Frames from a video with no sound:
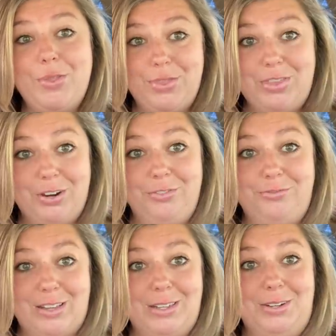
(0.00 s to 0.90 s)
their
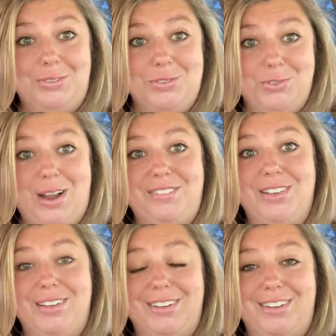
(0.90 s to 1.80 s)
fellow
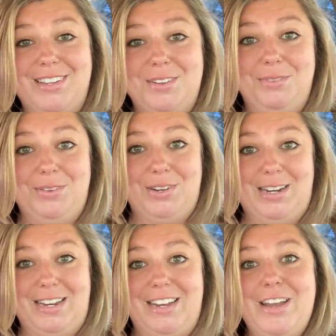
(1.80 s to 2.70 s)
traveler
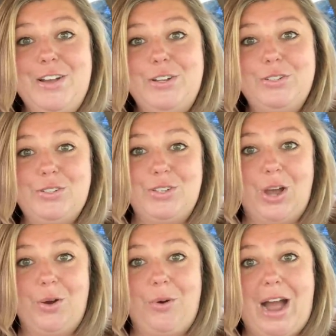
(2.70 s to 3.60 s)
community.
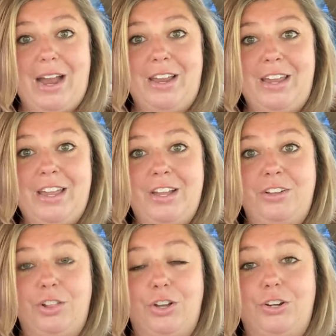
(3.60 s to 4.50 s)
So I
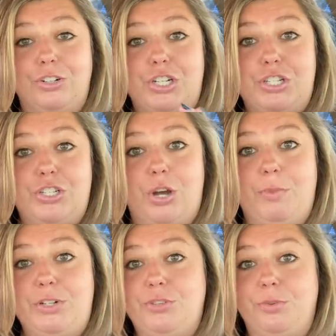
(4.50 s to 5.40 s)
learned so
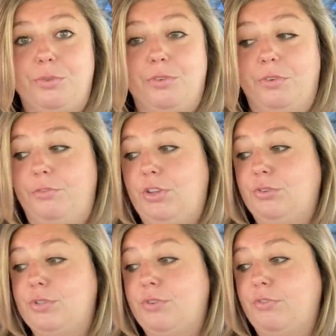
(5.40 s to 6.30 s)
much through the
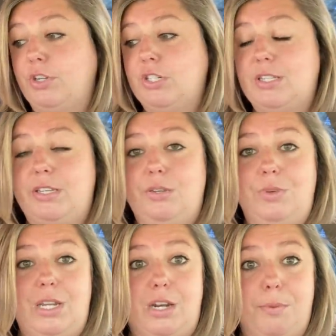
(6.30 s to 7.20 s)
reviews. First, that you
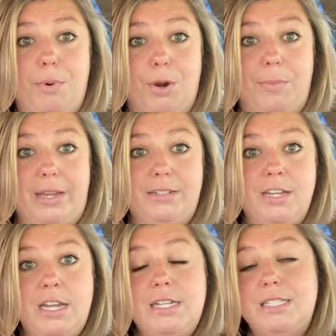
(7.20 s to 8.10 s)
needed a permit.
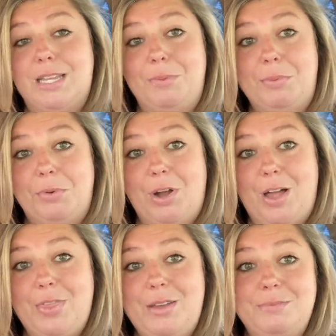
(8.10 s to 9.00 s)
Some people
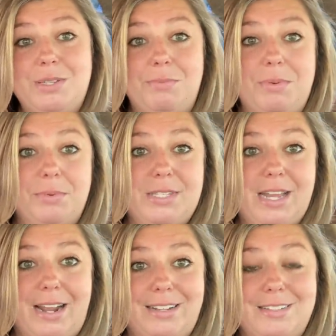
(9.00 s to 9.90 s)
got them, some people
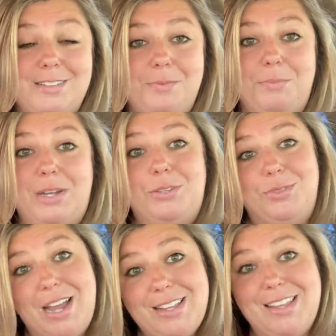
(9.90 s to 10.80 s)
didn't, but you
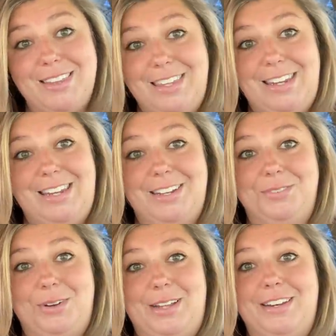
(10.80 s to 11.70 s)
technically needed
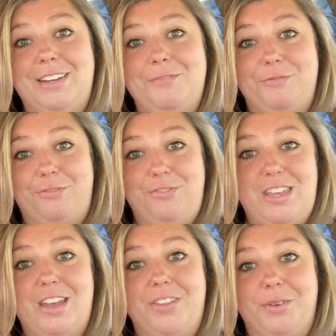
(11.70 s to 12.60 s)
one
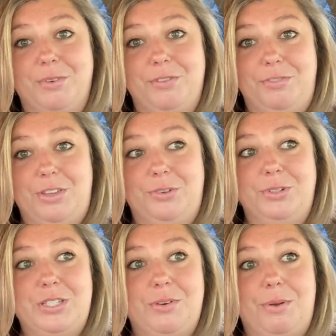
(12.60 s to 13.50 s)
via the review,
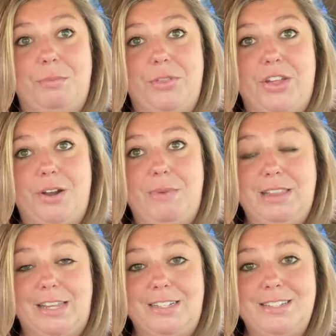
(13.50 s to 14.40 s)
so I put that on my
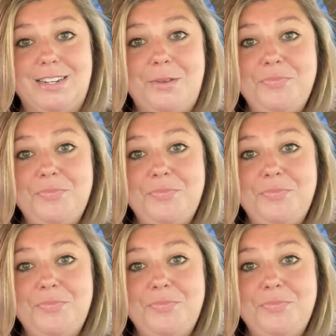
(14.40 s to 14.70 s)
list.